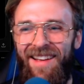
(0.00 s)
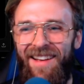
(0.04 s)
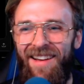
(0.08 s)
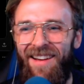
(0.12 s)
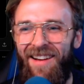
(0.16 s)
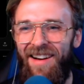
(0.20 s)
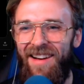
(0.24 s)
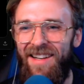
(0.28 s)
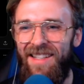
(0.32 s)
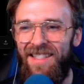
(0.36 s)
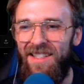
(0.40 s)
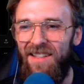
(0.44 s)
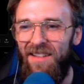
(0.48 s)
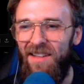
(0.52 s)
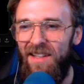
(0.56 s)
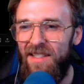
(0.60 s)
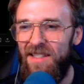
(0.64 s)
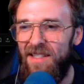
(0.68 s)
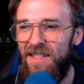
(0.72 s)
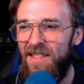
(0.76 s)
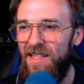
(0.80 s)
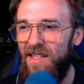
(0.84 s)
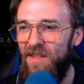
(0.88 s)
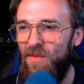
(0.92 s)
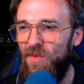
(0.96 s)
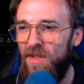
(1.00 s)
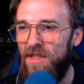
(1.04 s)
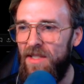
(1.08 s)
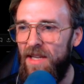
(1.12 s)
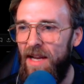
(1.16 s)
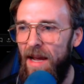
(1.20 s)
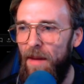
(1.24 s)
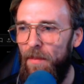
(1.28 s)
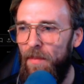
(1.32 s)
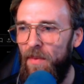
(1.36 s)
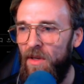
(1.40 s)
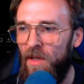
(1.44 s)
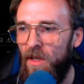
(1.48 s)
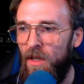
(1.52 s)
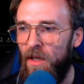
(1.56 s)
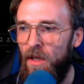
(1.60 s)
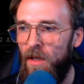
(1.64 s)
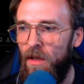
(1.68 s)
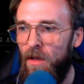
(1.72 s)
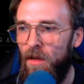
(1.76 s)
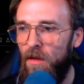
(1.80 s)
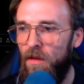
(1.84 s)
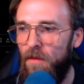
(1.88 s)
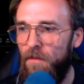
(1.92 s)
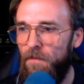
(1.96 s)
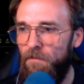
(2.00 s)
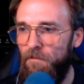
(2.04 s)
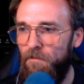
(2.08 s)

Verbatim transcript: All right, so let's see what's happening